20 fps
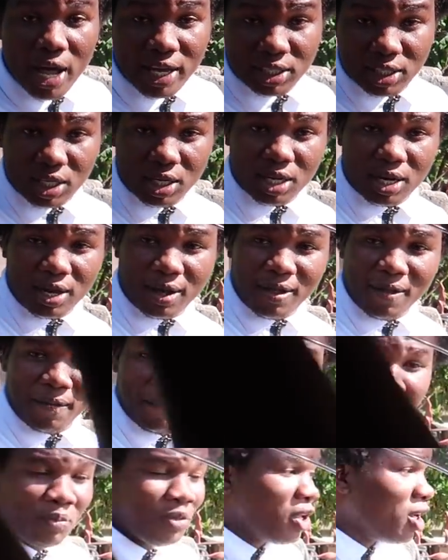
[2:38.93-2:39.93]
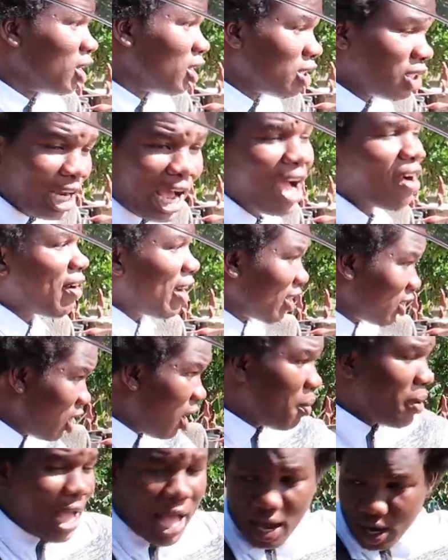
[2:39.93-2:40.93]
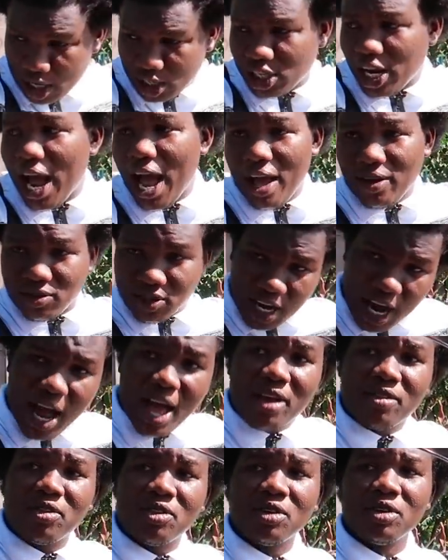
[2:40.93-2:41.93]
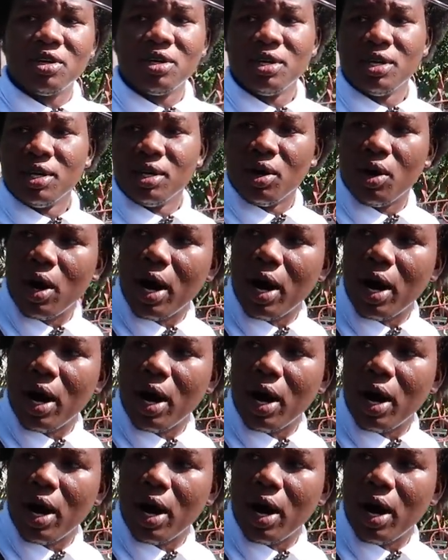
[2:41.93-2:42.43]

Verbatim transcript: Yo, drive, drive, bumbo. Yeah, like go drive, drive.